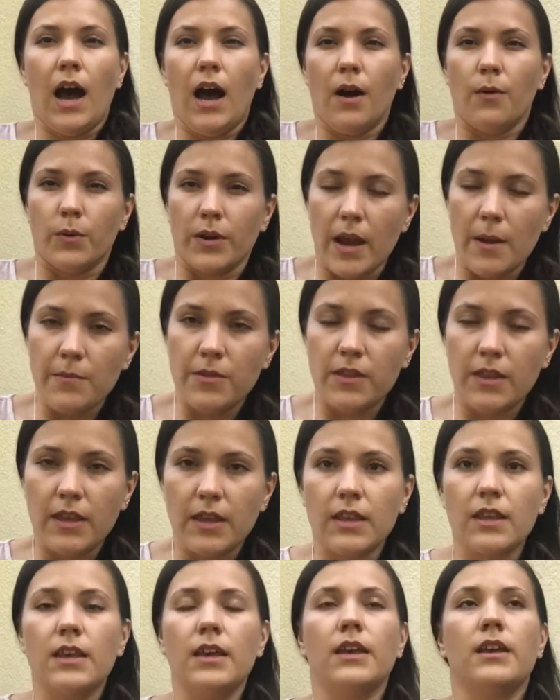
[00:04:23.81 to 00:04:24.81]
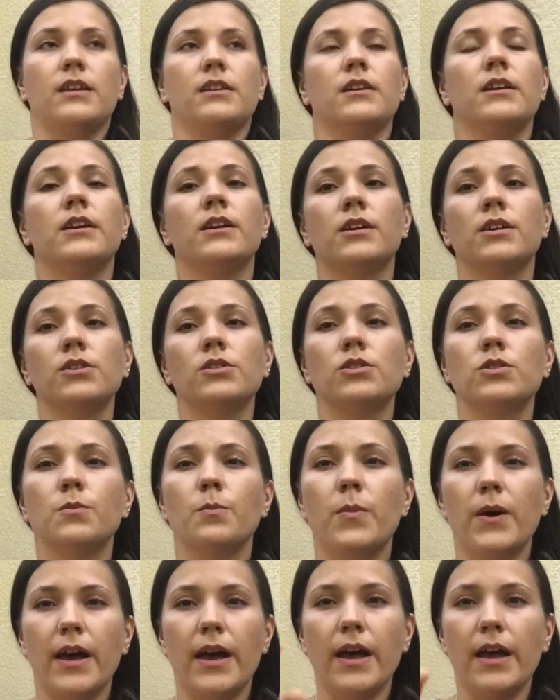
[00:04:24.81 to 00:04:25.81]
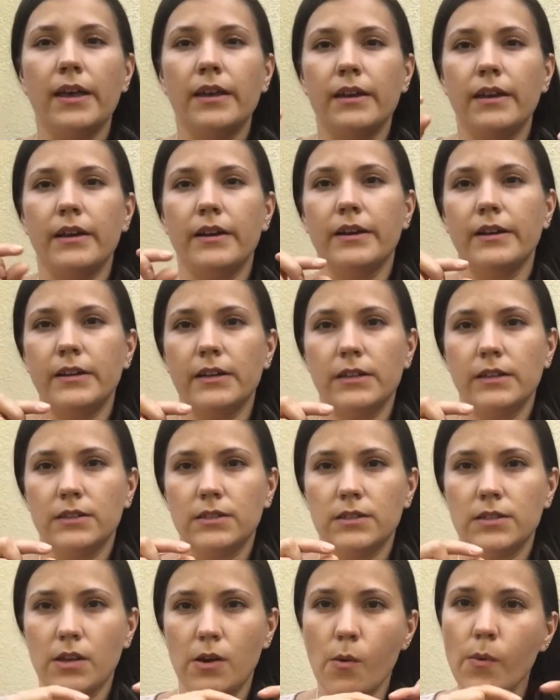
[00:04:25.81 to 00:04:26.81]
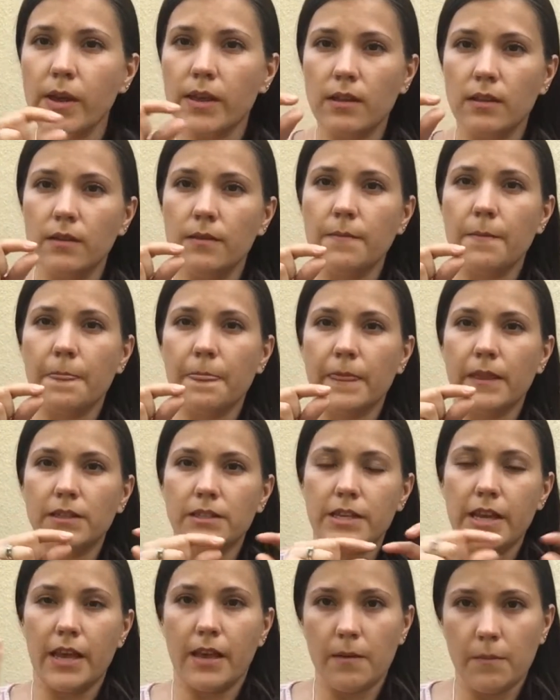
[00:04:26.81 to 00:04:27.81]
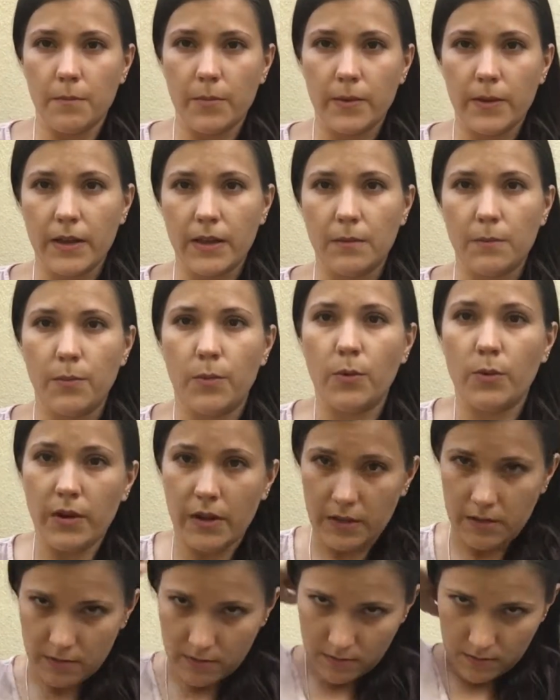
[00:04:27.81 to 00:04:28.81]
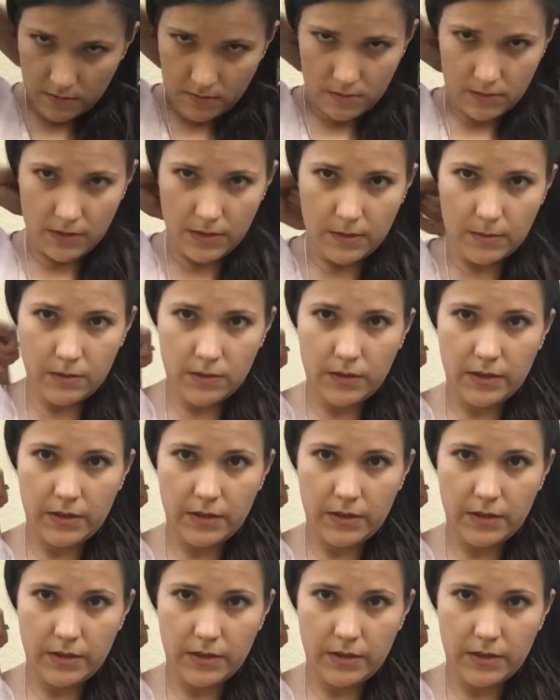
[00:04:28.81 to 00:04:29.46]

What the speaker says: What I'm thinking, to buy a sewing tape and put it in